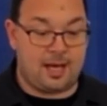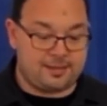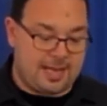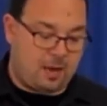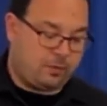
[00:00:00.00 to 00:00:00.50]

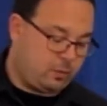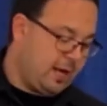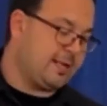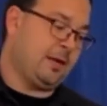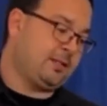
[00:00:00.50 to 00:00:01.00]
not
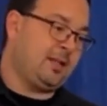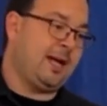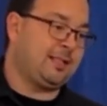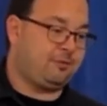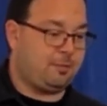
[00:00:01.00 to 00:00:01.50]
way down to
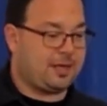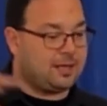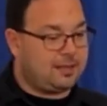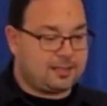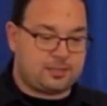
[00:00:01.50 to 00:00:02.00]
line level, but
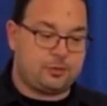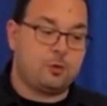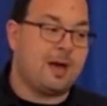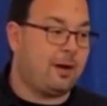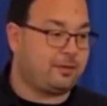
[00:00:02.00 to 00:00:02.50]
kind of like
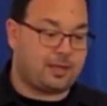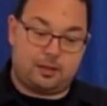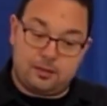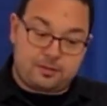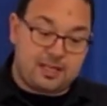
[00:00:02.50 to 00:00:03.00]
zoom out, kind
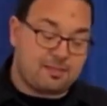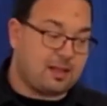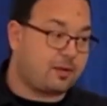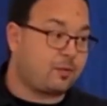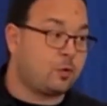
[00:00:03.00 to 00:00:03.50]
of think
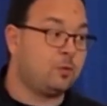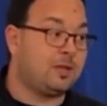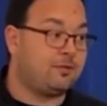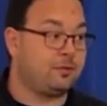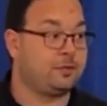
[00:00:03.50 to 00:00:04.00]
about like a room
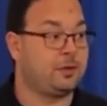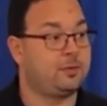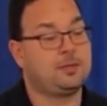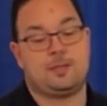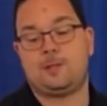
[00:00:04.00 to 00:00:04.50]
level
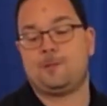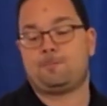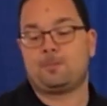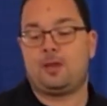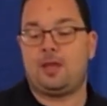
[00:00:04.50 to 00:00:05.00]
view.
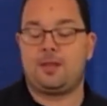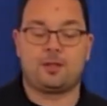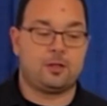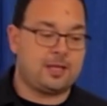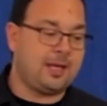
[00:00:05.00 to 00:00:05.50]
And
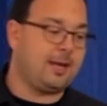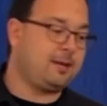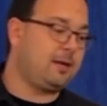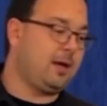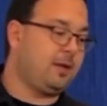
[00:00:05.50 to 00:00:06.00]
they're looking
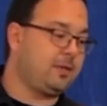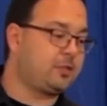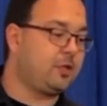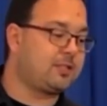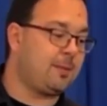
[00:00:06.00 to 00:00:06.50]
at these
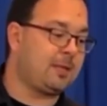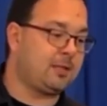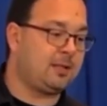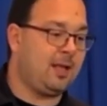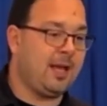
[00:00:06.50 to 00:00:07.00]
goods coming
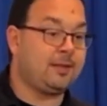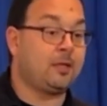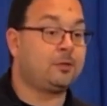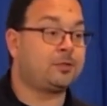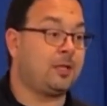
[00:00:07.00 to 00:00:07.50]
down the line
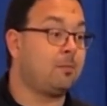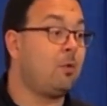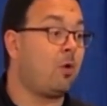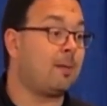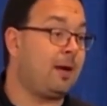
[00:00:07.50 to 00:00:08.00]
and understanding
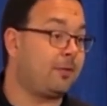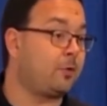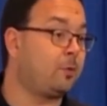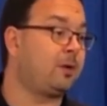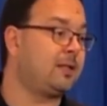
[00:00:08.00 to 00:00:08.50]
more about
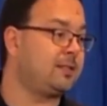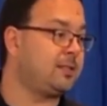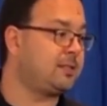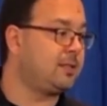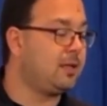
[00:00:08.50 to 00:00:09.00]
their own
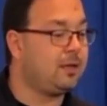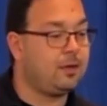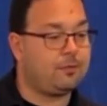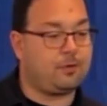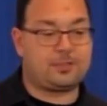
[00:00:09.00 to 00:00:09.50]
process.
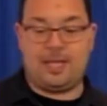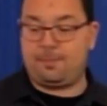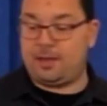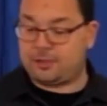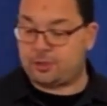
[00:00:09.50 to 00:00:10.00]
For
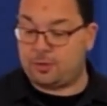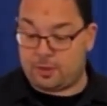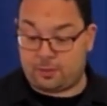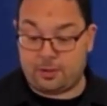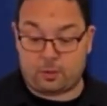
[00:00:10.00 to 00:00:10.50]
example, and I'll show you
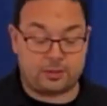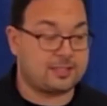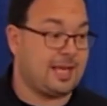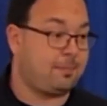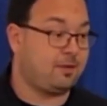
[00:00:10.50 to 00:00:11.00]
a real world
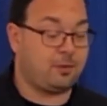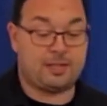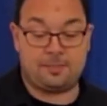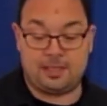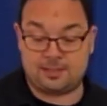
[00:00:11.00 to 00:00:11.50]
example of
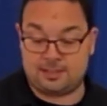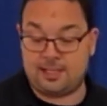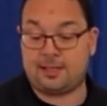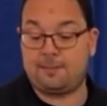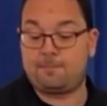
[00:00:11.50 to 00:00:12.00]
what that means in a
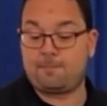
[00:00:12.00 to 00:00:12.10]
second.